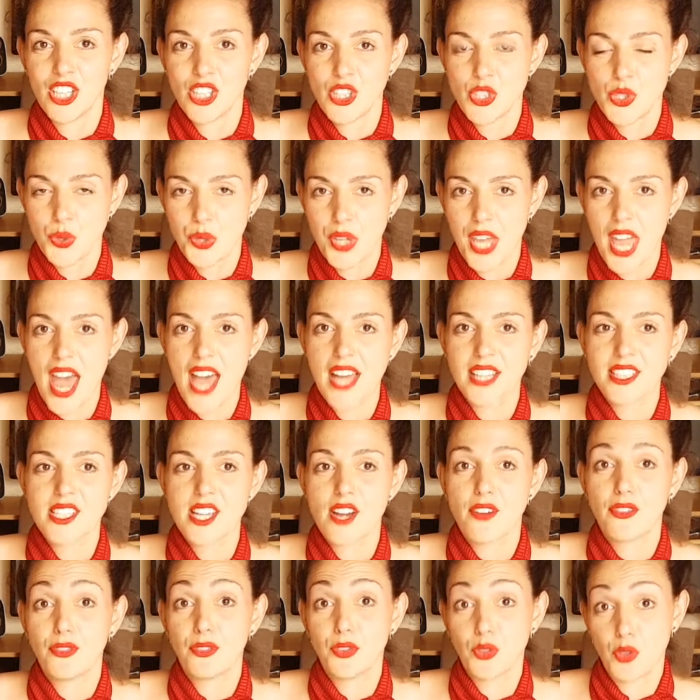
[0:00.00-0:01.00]
to get
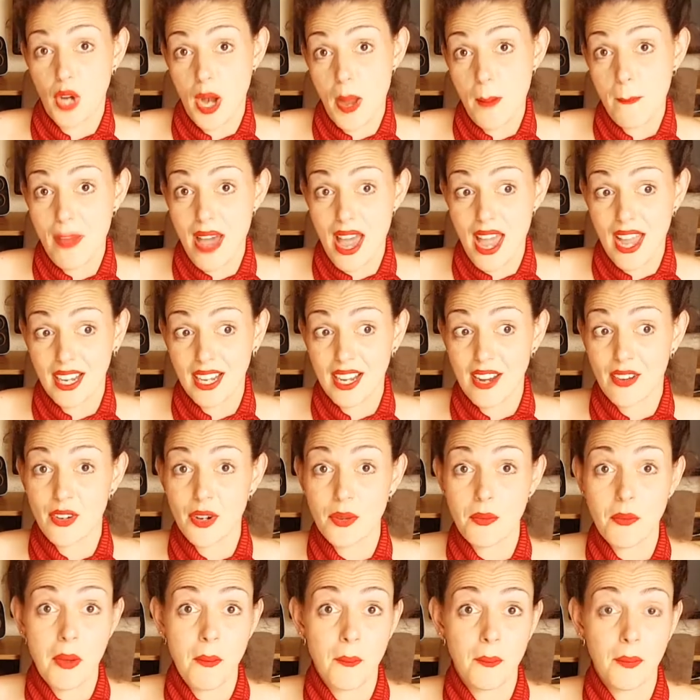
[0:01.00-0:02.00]
a Furla bag. I
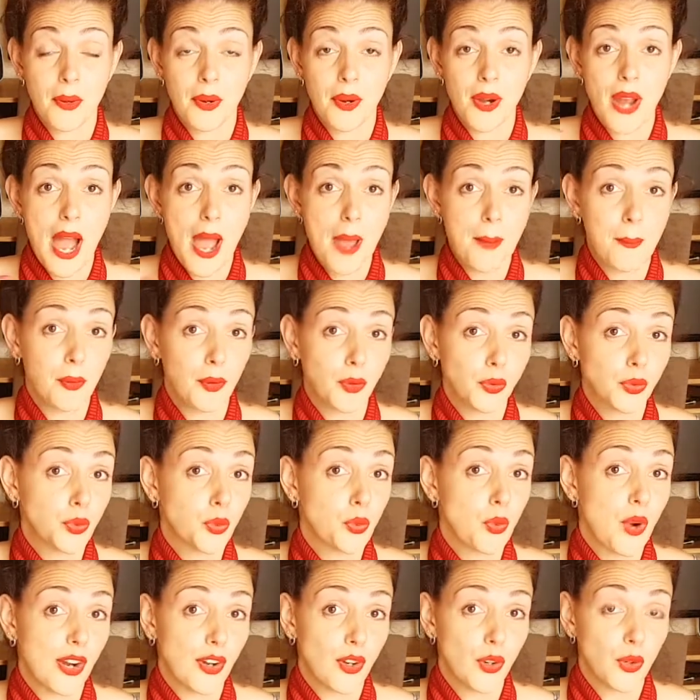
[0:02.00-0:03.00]
remember I bought
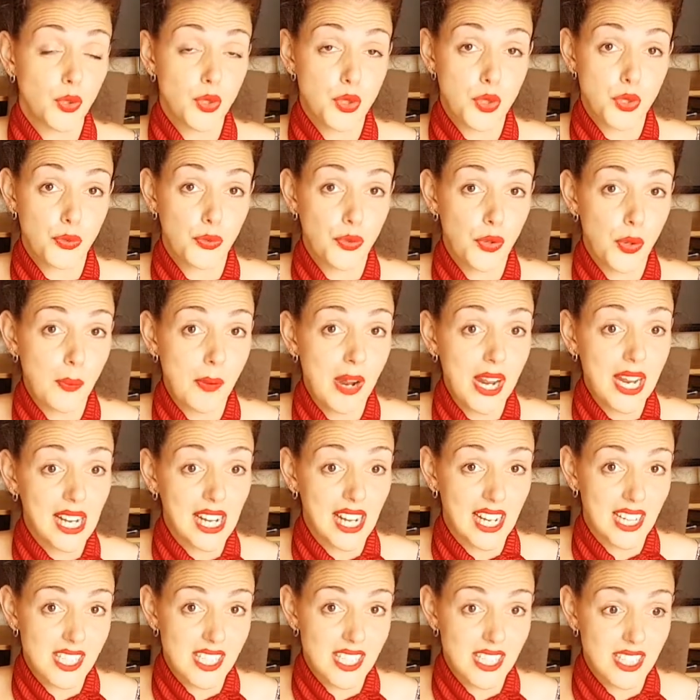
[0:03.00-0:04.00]
one also for my
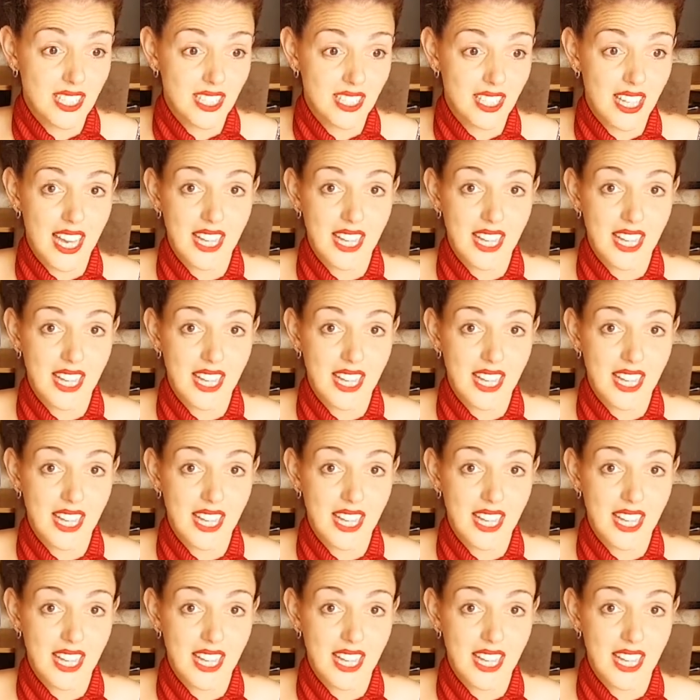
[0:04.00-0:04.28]
cousin,